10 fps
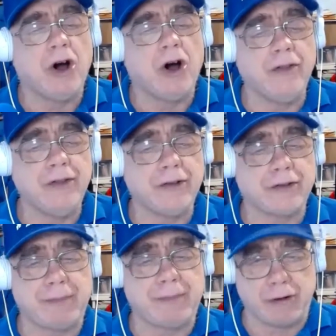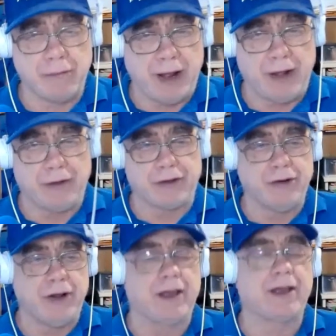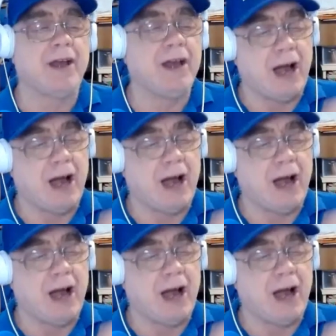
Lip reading: on the spectrum is unique.